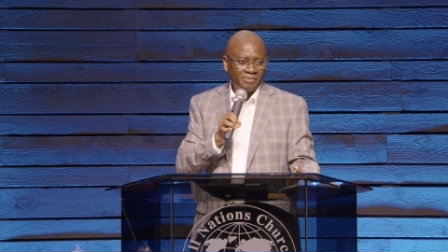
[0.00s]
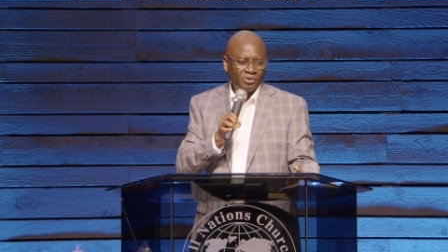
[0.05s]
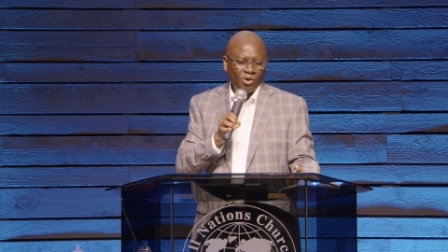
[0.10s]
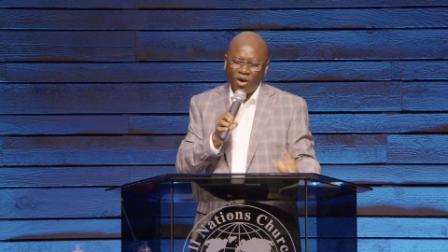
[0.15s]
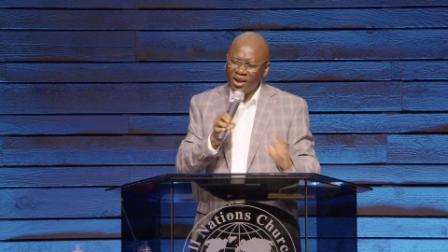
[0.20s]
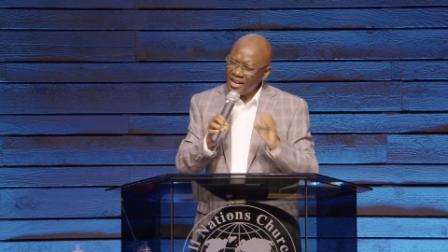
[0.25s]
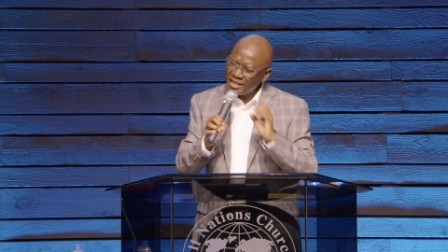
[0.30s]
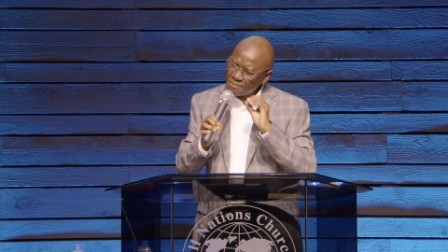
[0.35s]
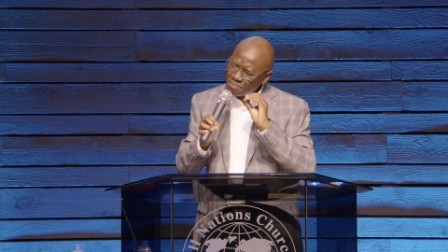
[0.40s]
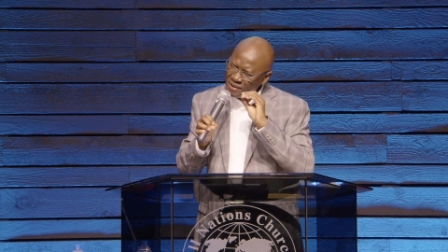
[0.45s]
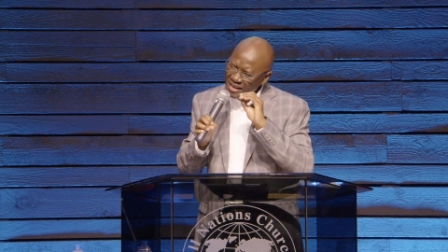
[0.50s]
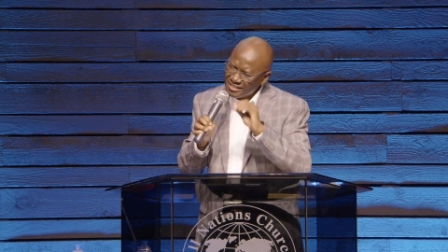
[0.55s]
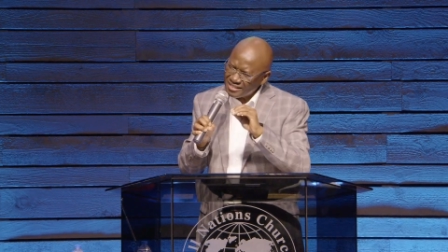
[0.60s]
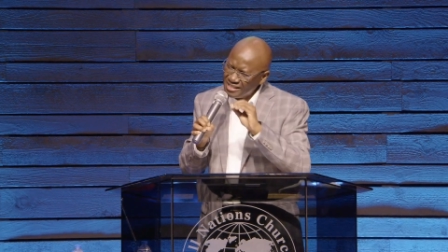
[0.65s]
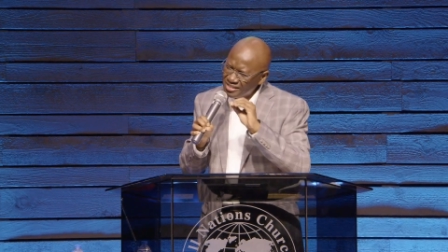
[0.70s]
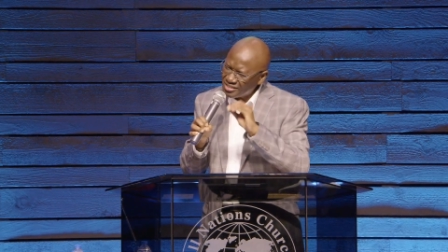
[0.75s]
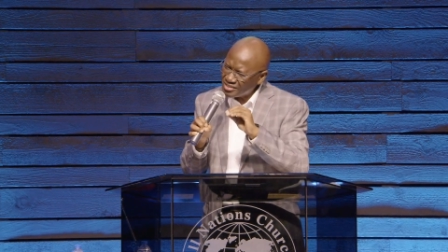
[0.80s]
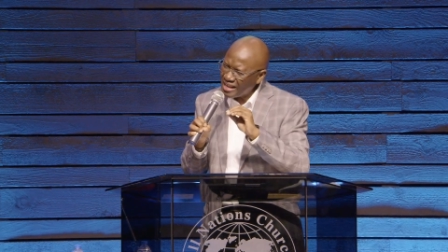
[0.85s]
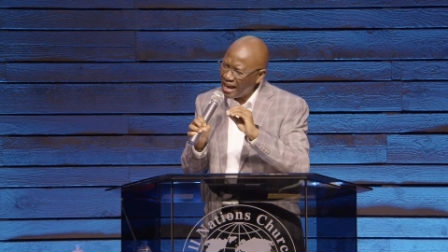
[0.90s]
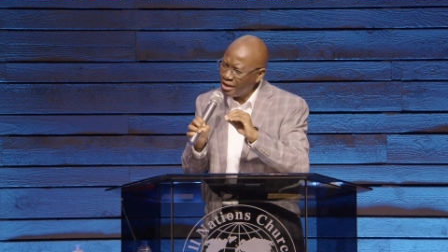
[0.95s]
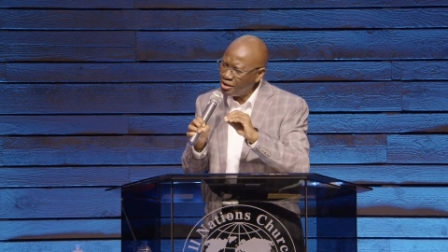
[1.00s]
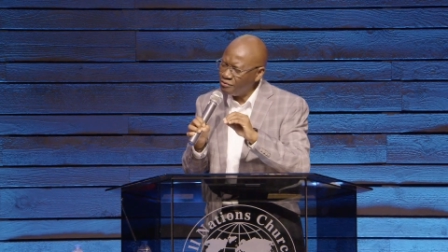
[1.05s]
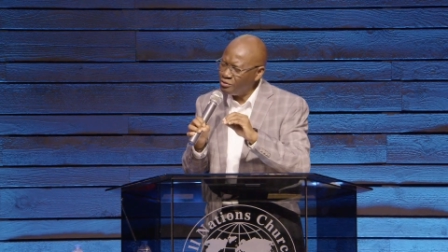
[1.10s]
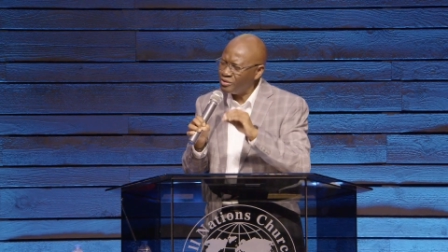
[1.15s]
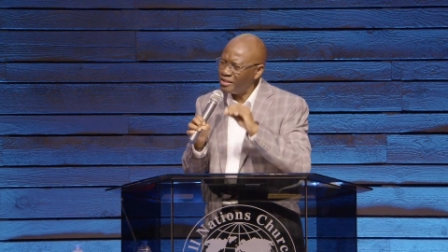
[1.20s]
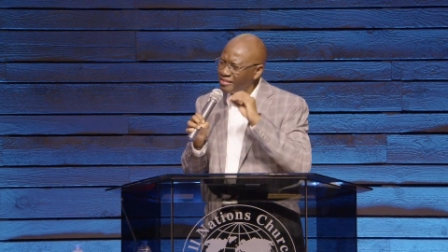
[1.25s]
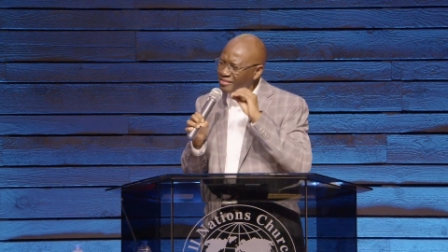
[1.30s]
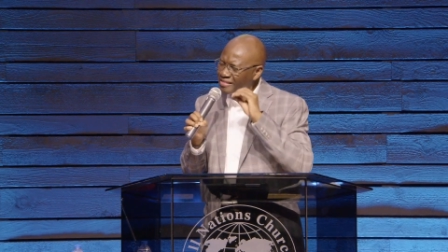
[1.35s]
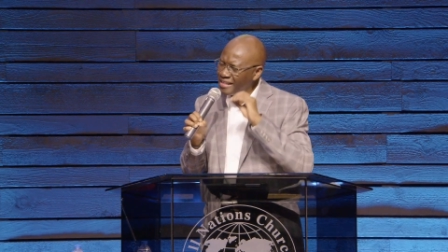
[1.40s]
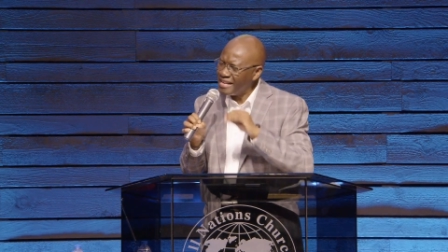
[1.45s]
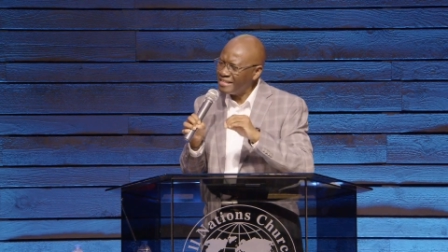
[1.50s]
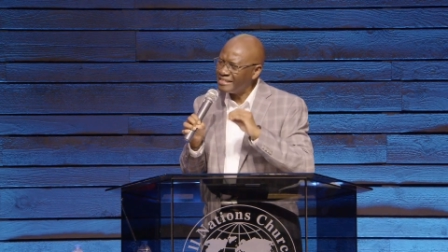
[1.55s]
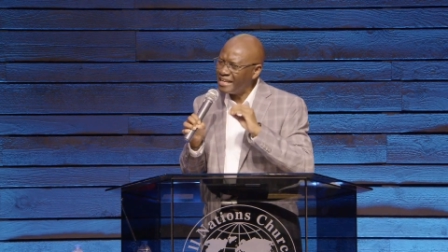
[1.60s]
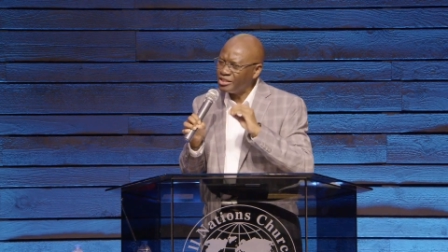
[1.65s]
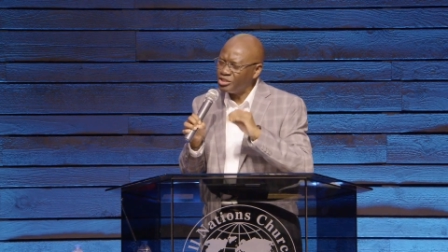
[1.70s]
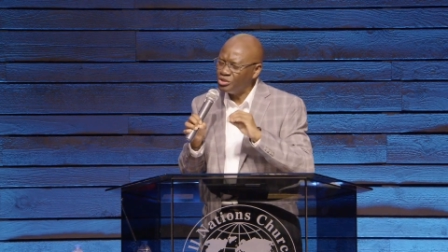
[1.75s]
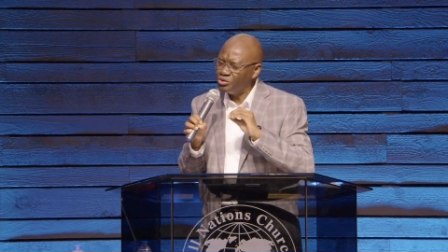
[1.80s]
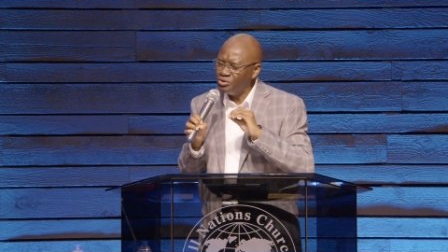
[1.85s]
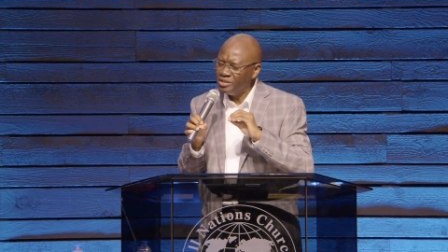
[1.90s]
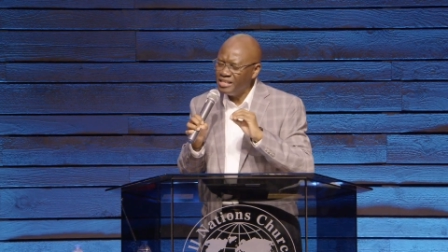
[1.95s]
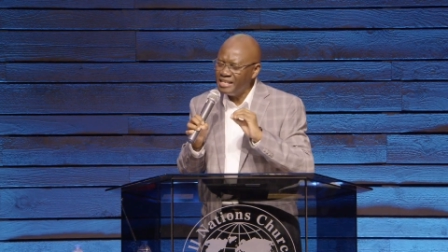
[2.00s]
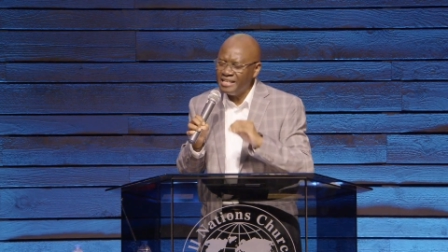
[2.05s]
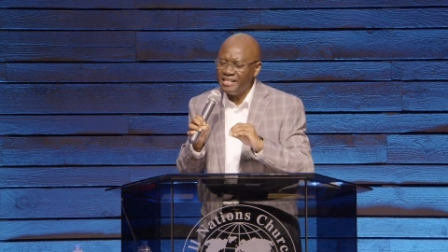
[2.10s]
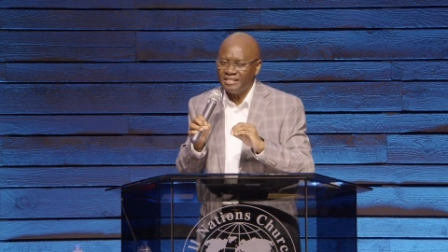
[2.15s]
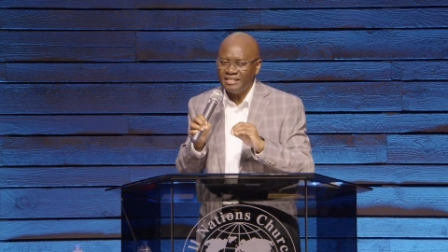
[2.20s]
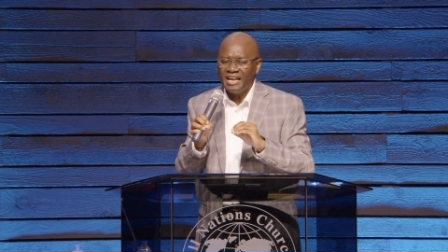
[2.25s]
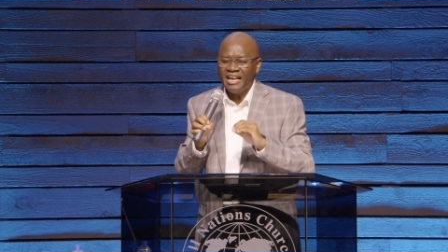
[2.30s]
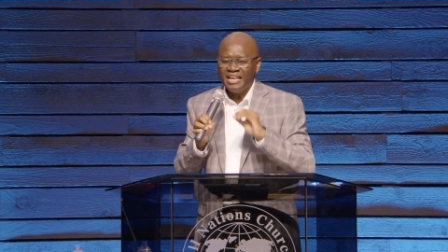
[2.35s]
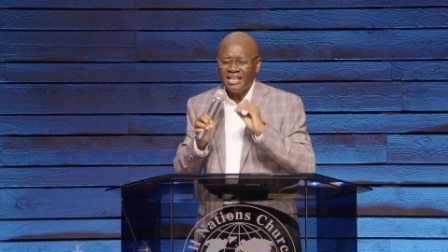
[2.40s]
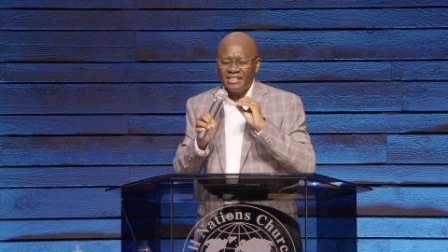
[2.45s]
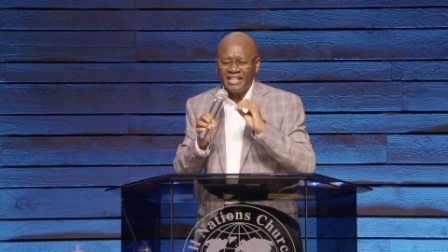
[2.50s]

God has placed inside of you the things that you need,